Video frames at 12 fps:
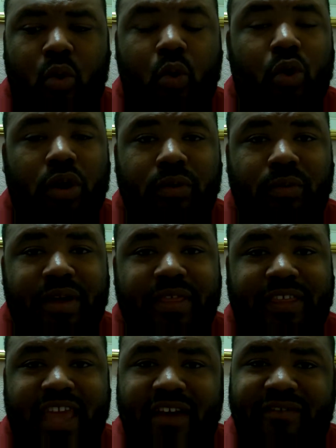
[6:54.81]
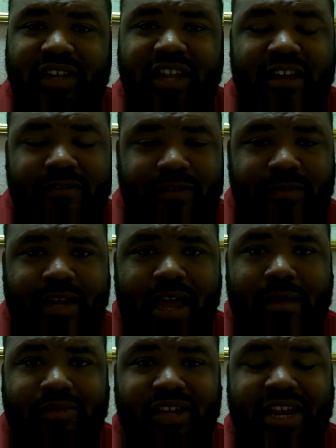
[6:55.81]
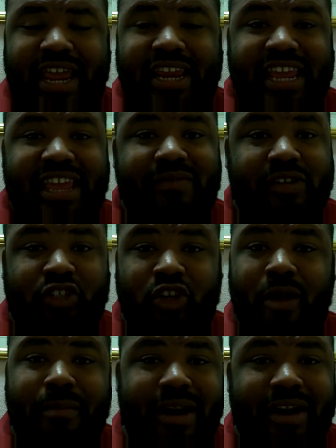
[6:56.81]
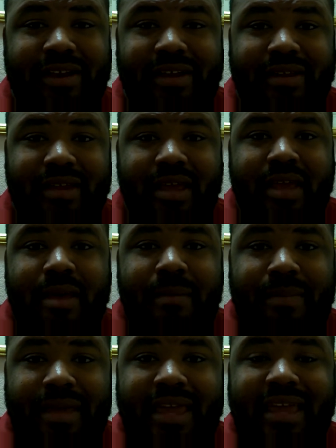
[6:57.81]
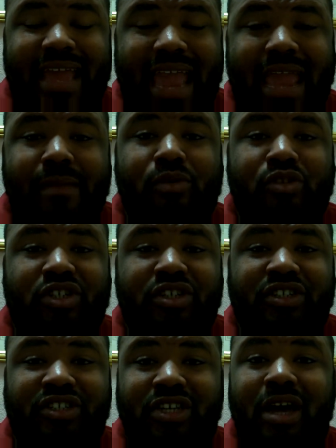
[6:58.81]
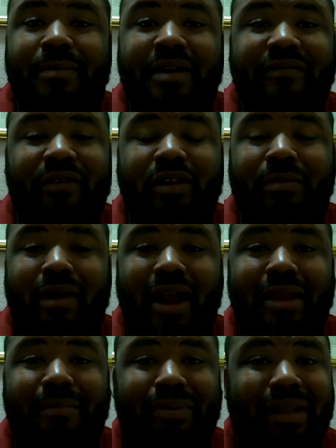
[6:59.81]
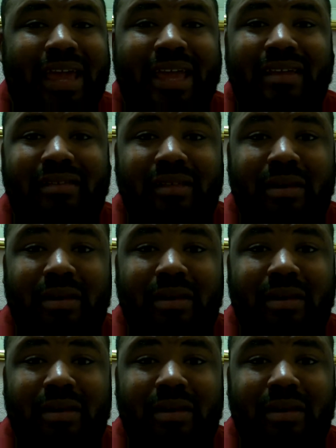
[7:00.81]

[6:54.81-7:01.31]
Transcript: court with Kevin Love sometimes, and, and even Shawn Marion being able to sub in for LeBron and play